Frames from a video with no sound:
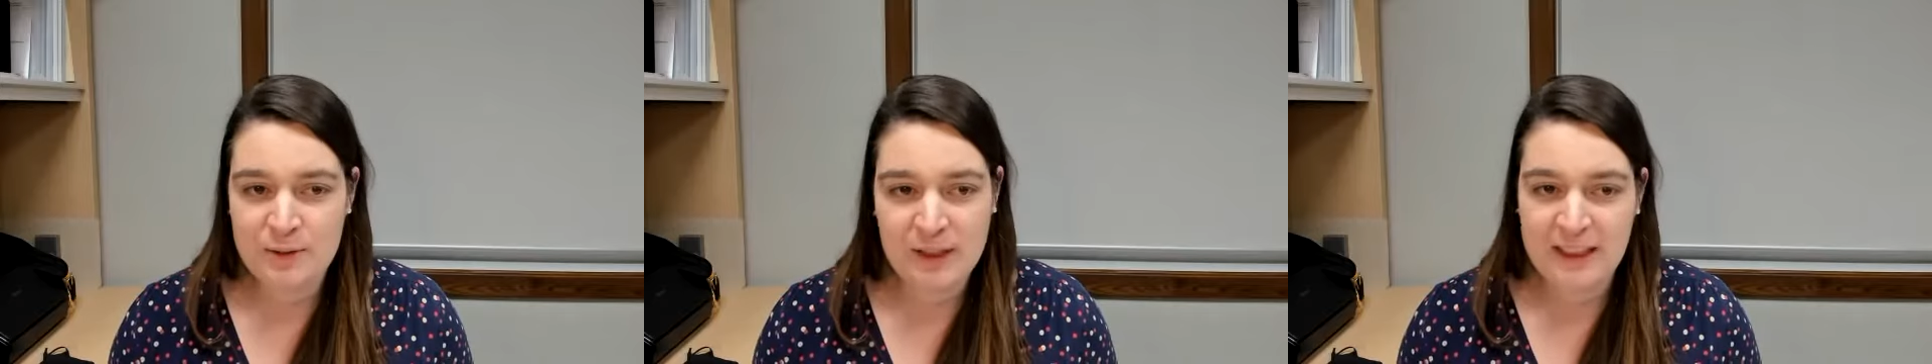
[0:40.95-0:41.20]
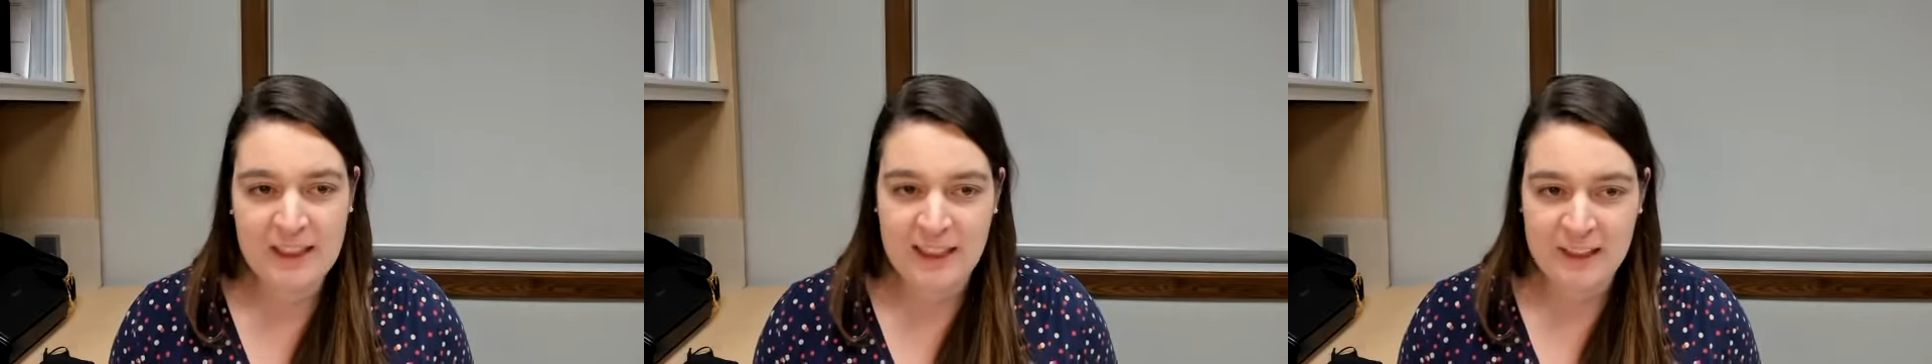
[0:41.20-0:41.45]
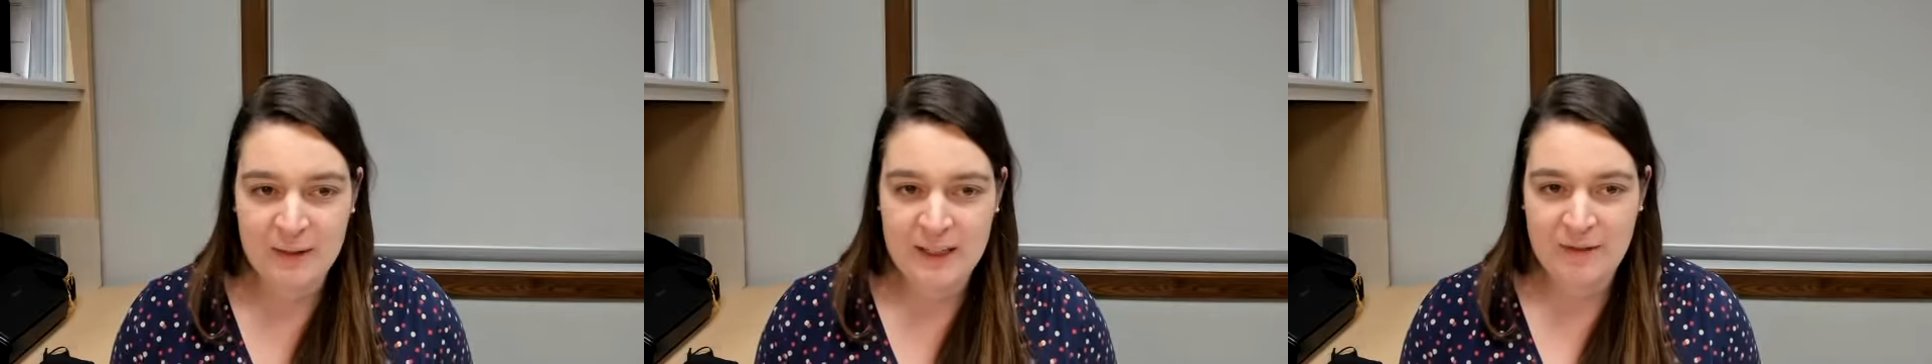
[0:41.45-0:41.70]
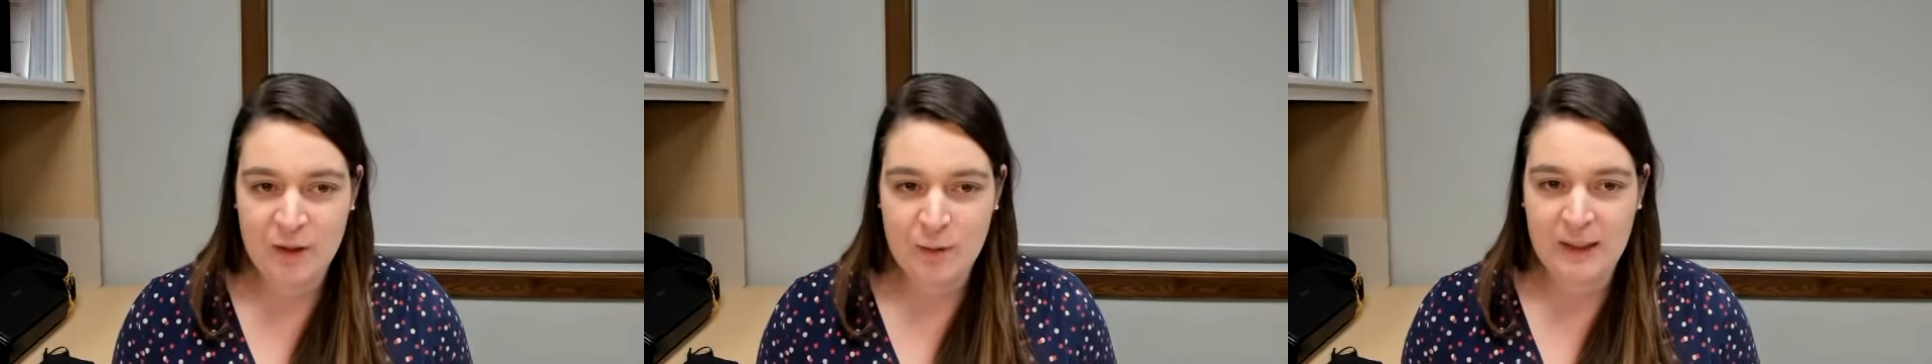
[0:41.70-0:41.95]
reconnecting with
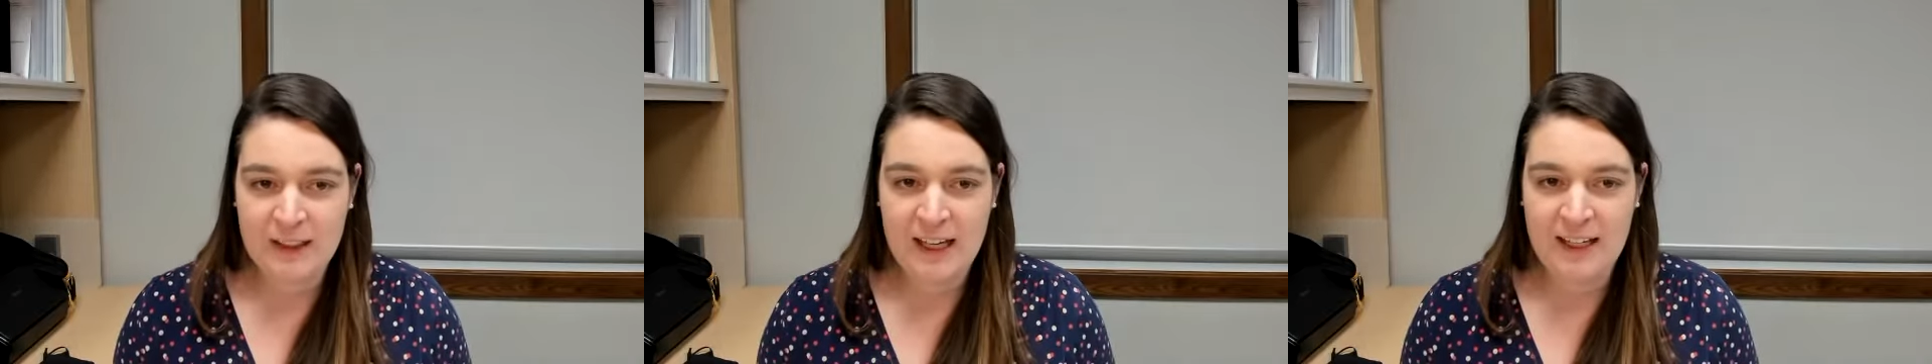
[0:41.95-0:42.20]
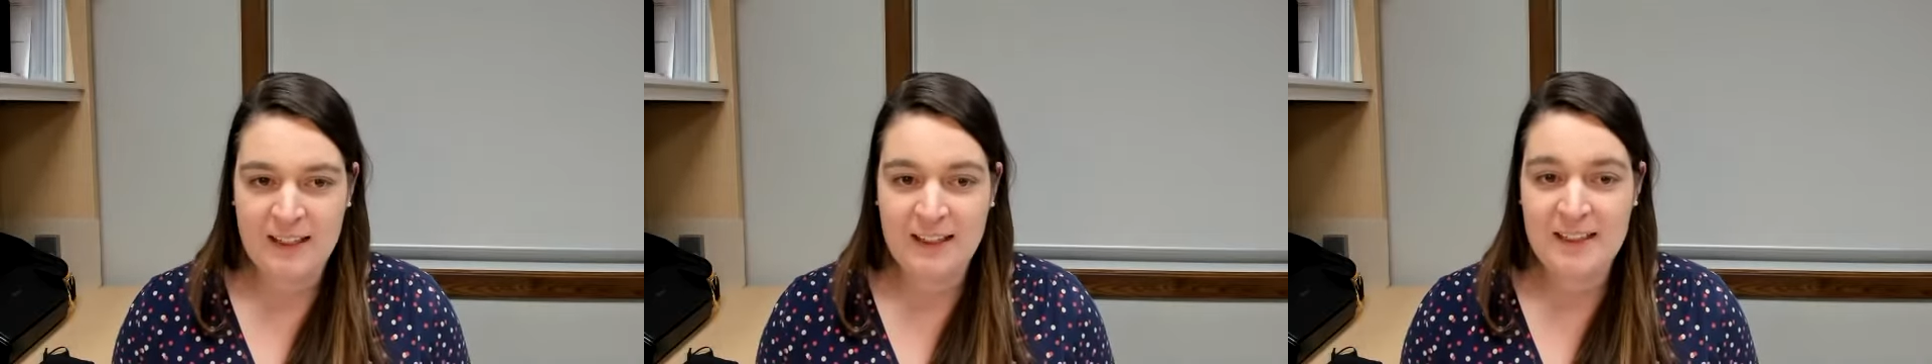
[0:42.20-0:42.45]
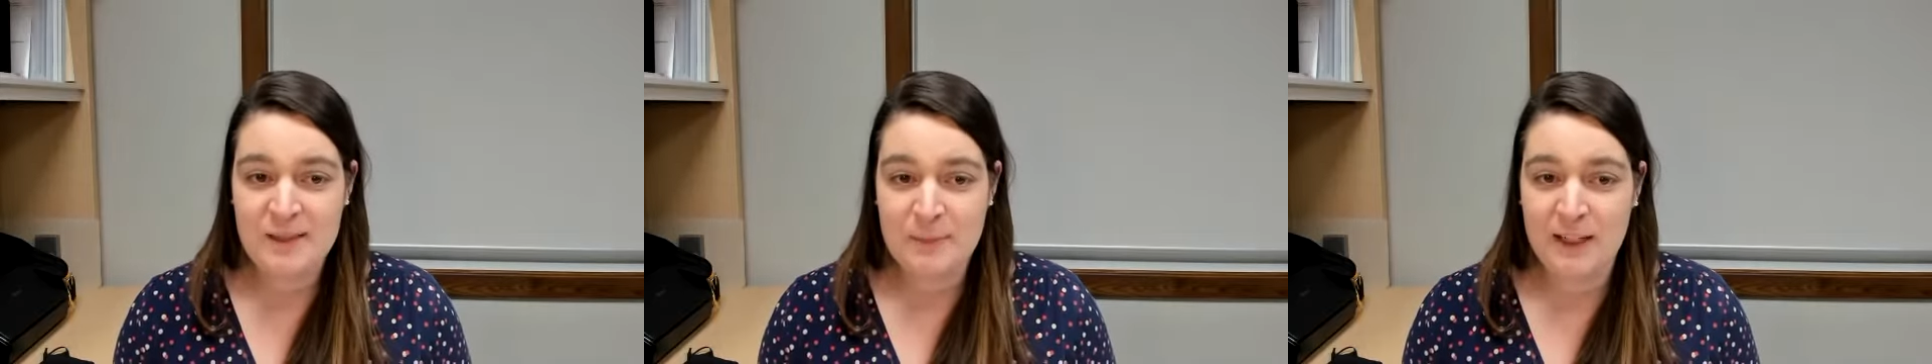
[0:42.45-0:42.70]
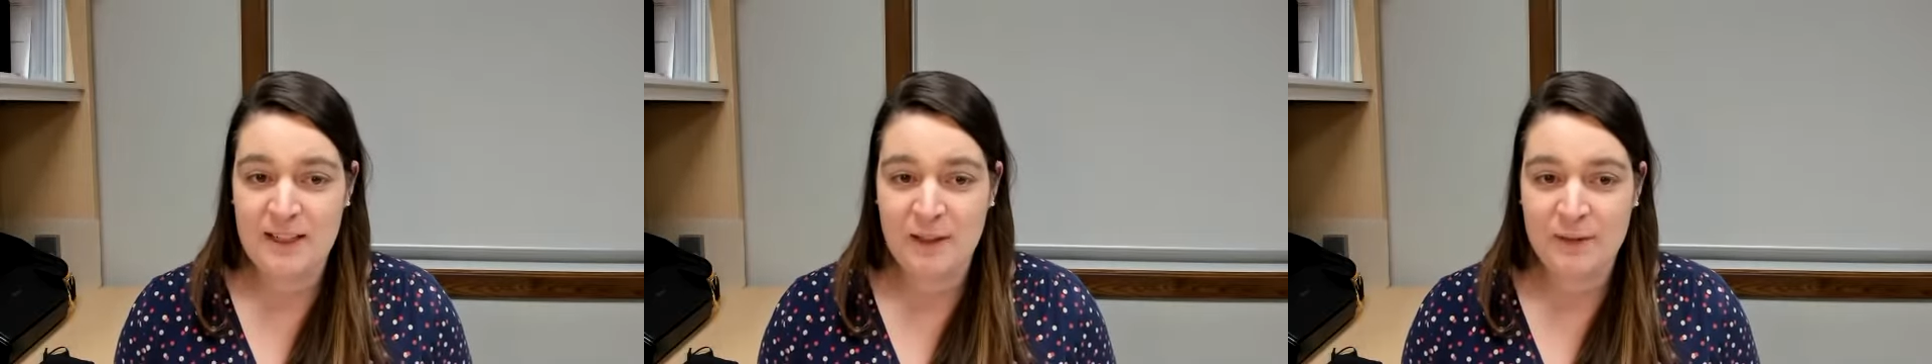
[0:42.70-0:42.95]
everyone again. It's been
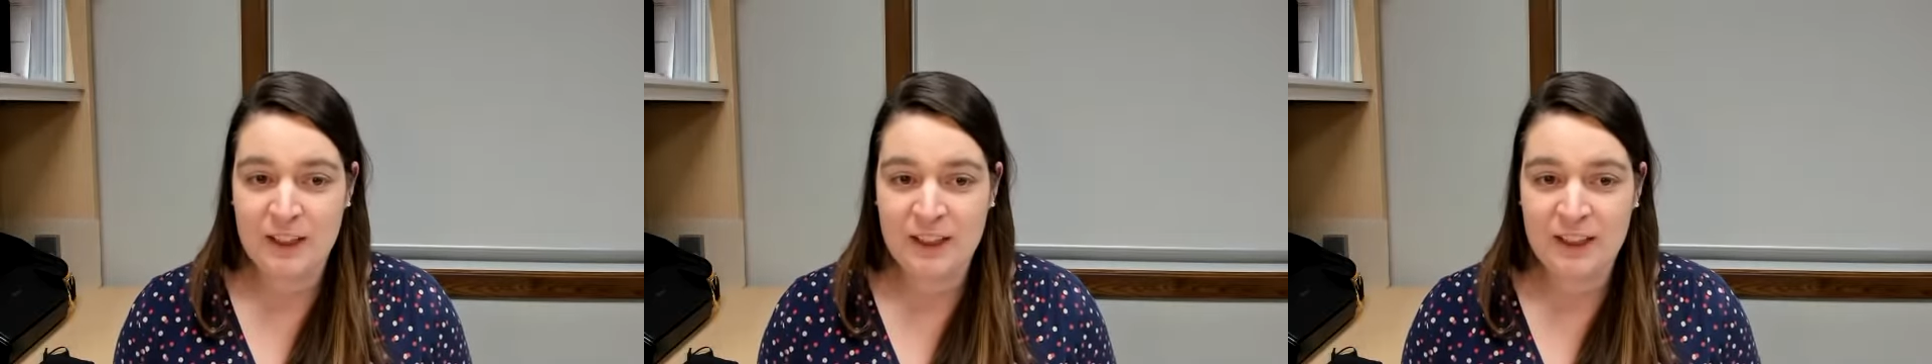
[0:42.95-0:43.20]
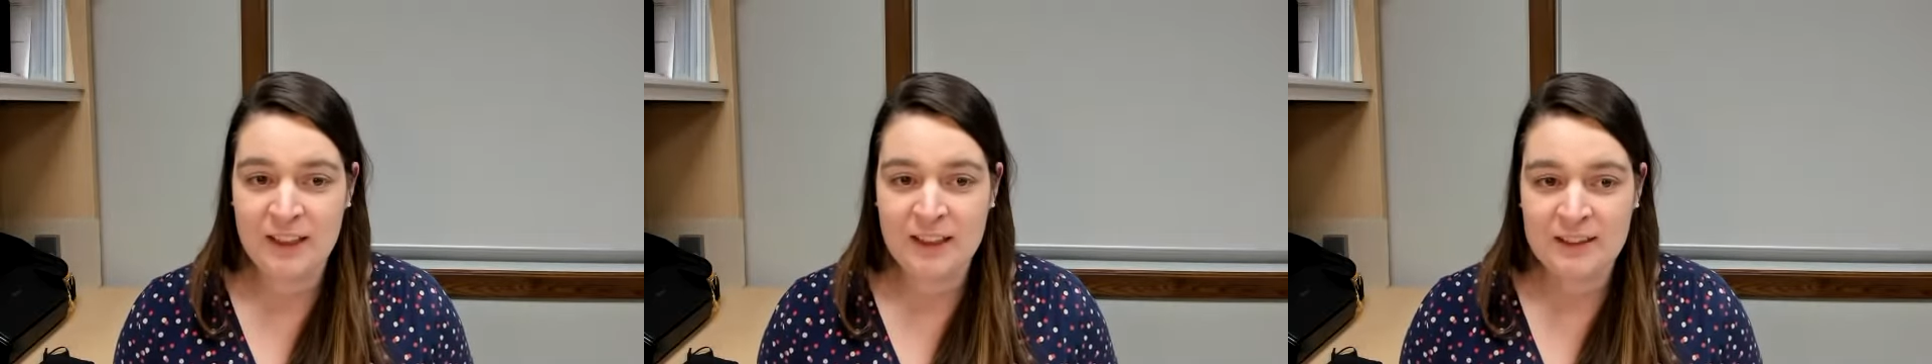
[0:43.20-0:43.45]
a tough year.